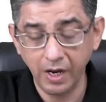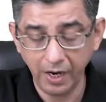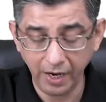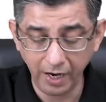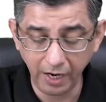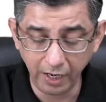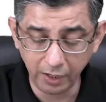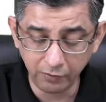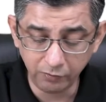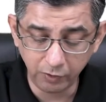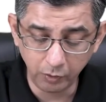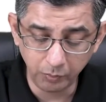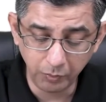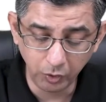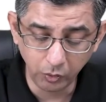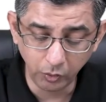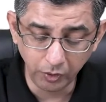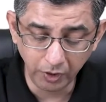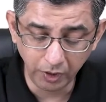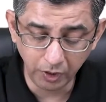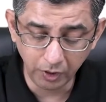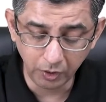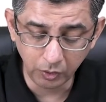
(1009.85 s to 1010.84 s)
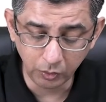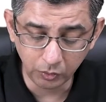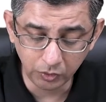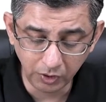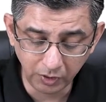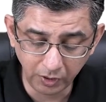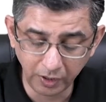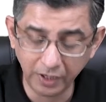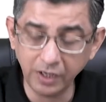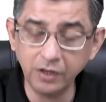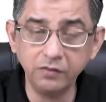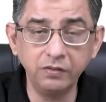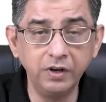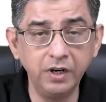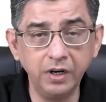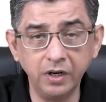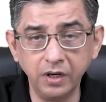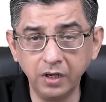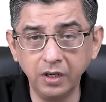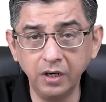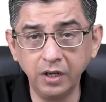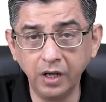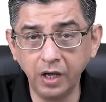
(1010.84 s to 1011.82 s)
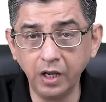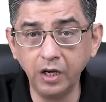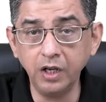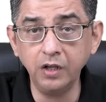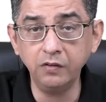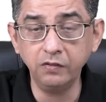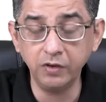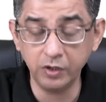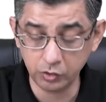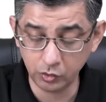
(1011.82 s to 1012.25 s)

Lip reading: and will be going into the right ventricle anyway.